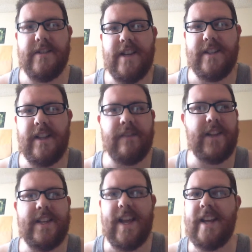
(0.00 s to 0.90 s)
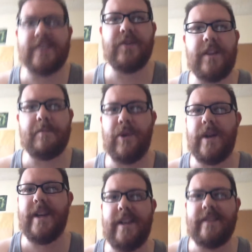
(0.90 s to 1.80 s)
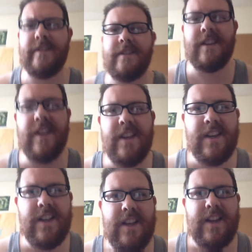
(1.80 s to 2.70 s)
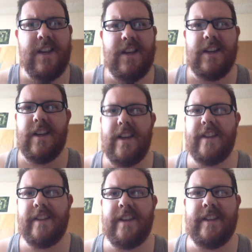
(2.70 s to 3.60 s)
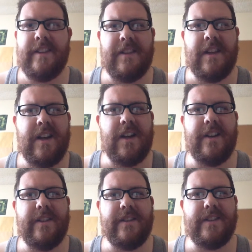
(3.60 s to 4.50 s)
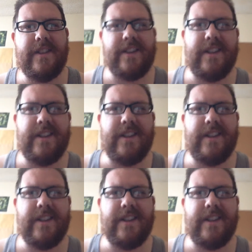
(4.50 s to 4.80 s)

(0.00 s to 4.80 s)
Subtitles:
She has a lovely dance with the prince. And then, I don't know, there's